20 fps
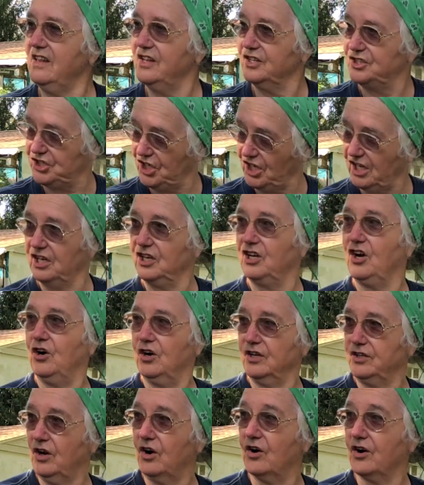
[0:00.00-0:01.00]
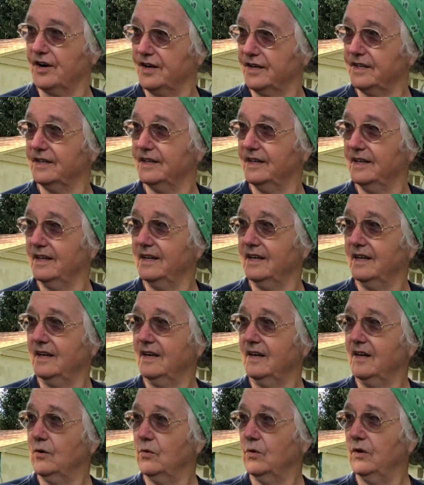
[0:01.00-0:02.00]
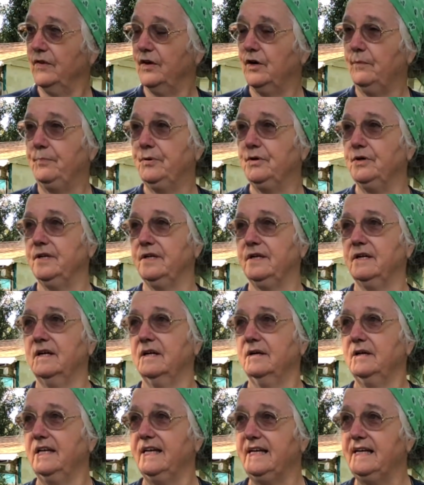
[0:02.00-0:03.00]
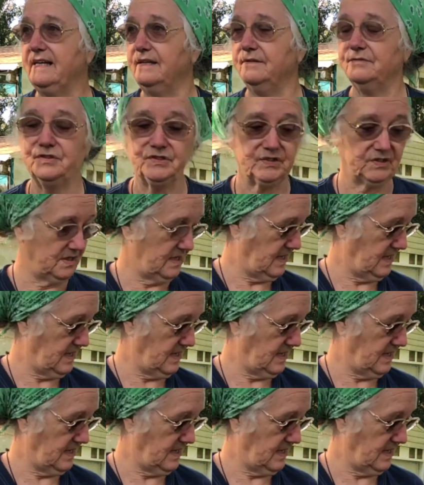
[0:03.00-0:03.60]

the chicken yard, where they'll put leaves